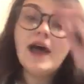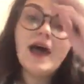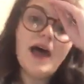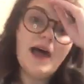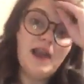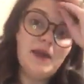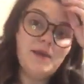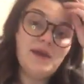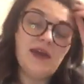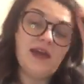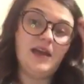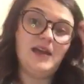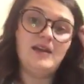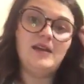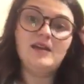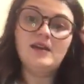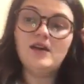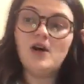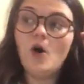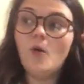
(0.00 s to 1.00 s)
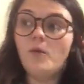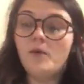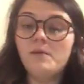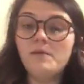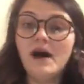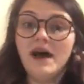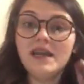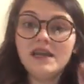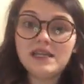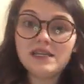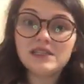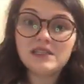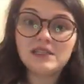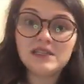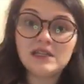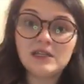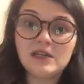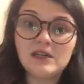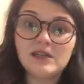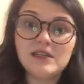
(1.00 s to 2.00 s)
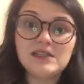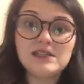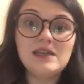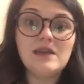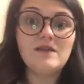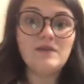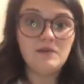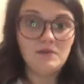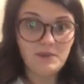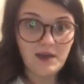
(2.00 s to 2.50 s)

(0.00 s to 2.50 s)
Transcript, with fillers: and being open minded to learn is even